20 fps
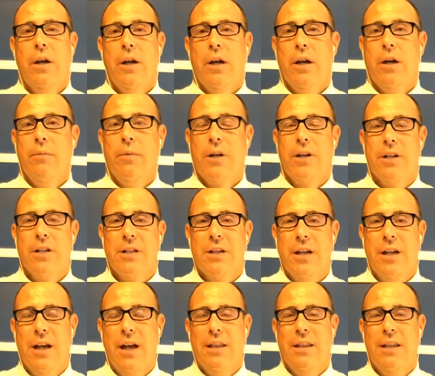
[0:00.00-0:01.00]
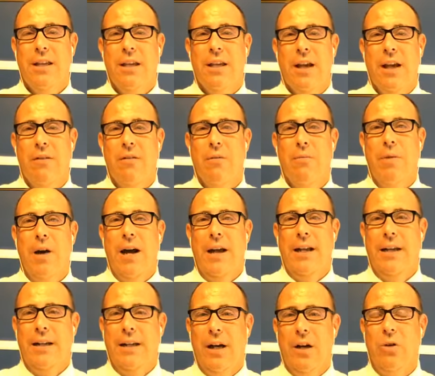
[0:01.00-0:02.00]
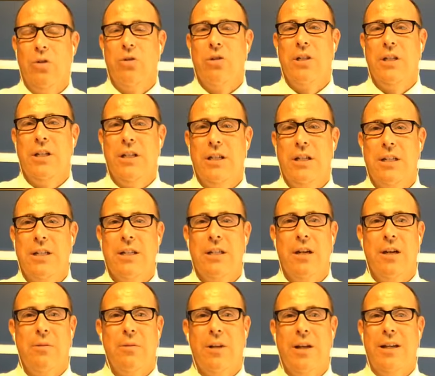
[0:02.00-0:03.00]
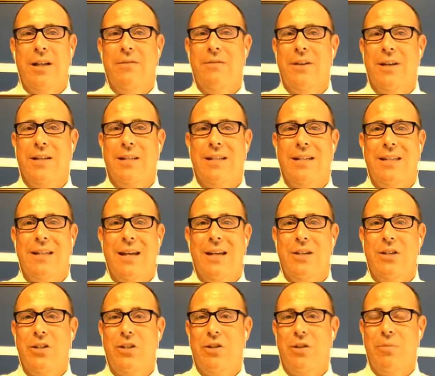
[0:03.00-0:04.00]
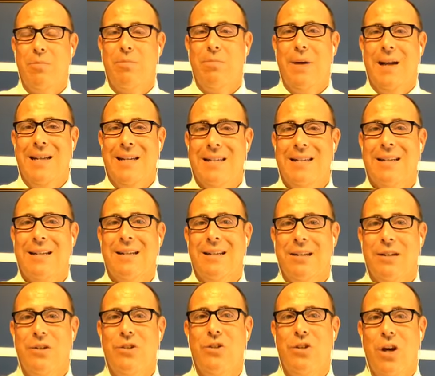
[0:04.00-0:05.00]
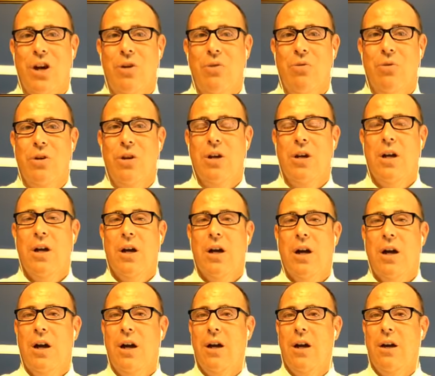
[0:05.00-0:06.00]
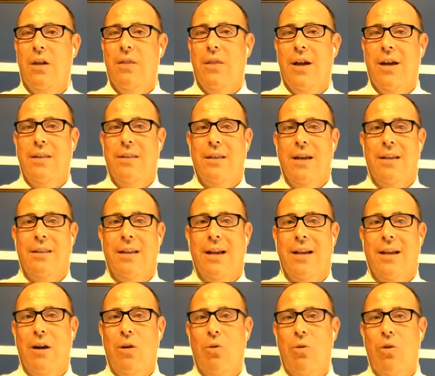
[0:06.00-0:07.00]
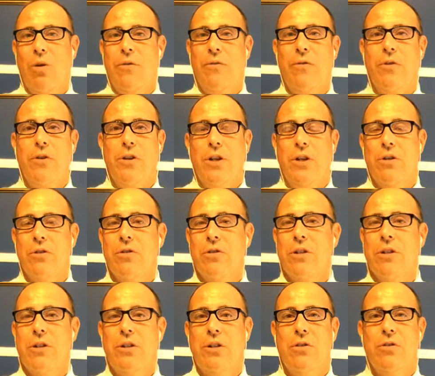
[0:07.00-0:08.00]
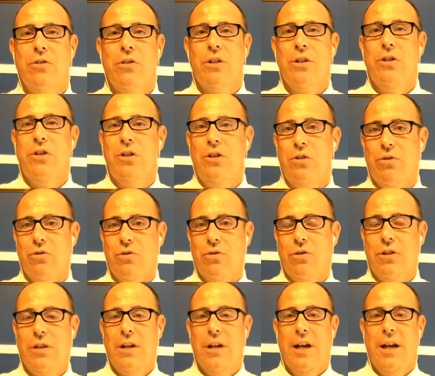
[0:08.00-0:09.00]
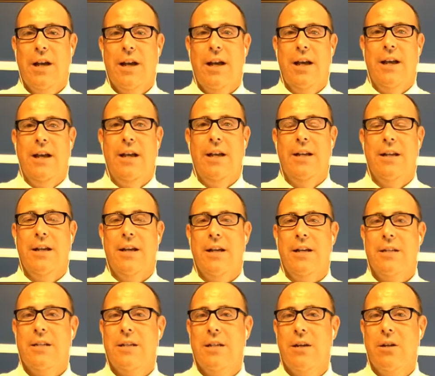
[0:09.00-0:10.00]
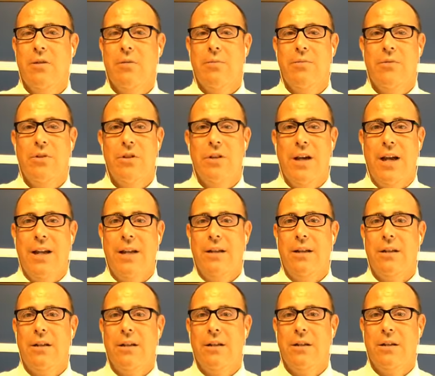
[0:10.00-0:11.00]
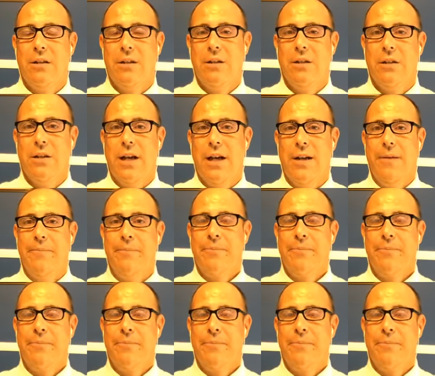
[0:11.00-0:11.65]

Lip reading: Because I think everybody knows the NCAA investigations are basically a joke. They go on for years and years and years, and seldom do they